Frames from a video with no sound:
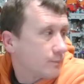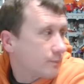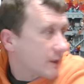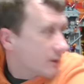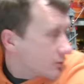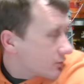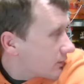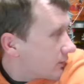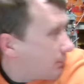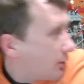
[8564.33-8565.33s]
Because
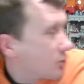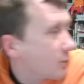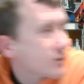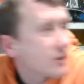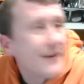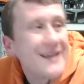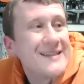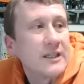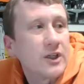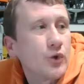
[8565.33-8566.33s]
the Pokemon stuff
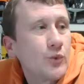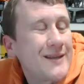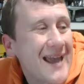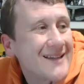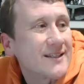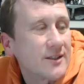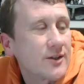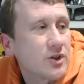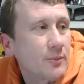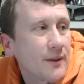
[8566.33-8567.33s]
isn't going to get to the
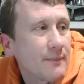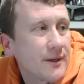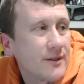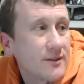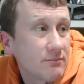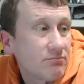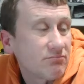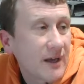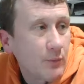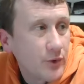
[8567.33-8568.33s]
top of that, because
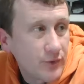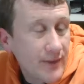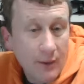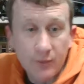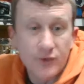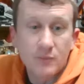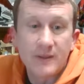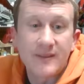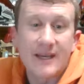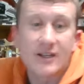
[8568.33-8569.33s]
that would have just
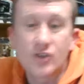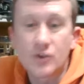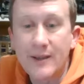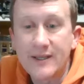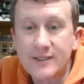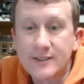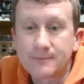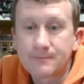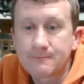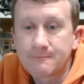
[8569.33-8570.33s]
been the extra space.
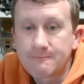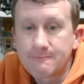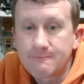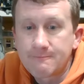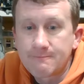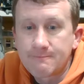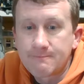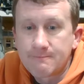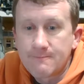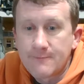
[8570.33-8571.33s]

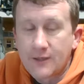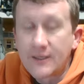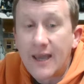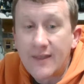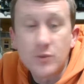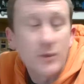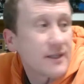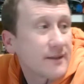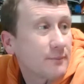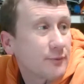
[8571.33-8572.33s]
Yeah, that's what I
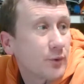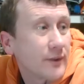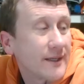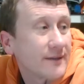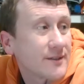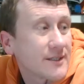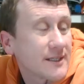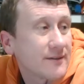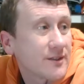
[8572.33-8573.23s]
said that before. Yeah, that's it.